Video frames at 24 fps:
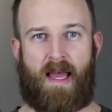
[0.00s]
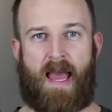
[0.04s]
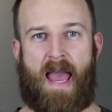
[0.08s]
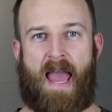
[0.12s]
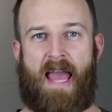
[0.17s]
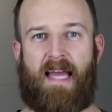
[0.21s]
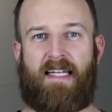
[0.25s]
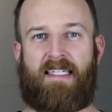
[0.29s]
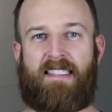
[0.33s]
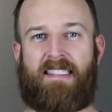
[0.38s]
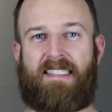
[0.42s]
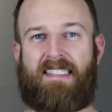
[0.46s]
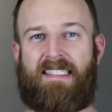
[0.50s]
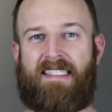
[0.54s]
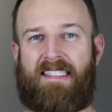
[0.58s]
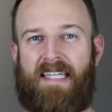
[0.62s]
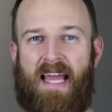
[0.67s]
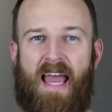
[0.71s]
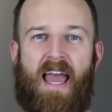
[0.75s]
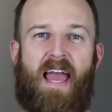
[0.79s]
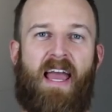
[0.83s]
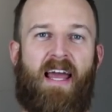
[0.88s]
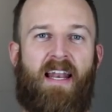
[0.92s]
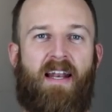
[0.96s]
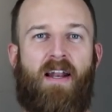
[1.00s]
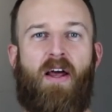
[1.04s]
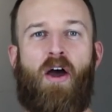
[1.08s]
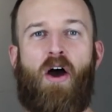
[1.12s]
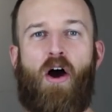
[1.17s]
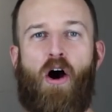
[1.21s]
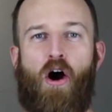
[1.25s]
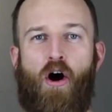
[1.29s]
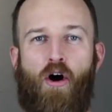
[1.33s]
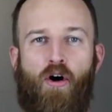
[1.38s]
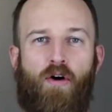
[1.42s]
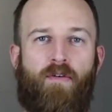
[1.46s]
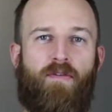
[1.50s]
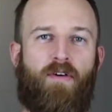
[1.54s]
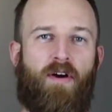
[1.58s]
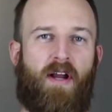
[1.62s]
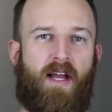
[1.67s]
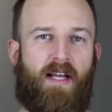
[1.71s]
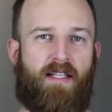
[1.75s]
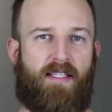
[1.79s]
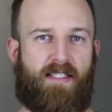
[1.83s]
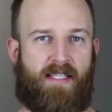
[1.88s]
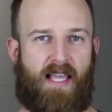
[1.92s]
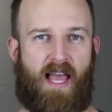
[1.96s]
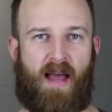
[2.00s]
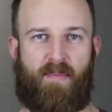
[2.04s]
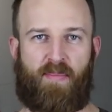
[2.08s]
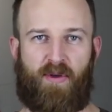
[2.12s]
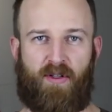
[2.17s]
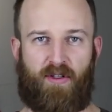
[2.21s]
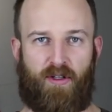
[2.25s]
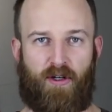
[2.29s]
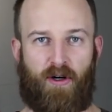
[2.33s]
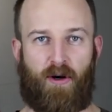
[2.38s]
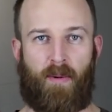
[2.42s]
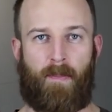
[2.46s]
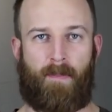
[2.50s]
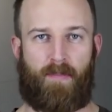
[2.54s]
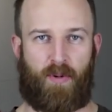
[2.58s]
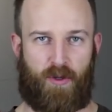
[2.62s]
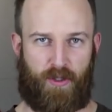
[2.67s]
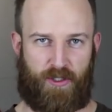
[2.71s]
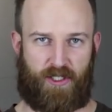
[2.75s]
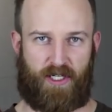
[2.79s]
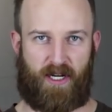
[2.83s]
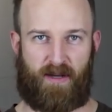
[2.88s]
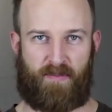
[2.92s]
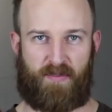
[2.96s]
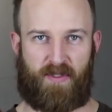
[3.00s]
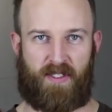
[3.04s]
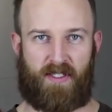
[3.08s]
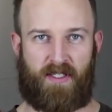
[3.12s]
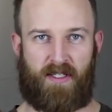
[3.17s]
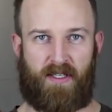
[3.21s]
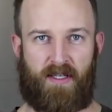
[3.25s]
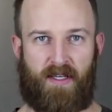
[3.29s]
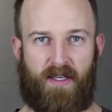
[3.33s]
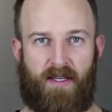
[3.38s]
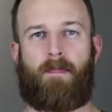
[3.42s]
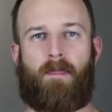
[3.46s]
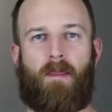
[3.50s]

and 10 overhead scapular push-ups.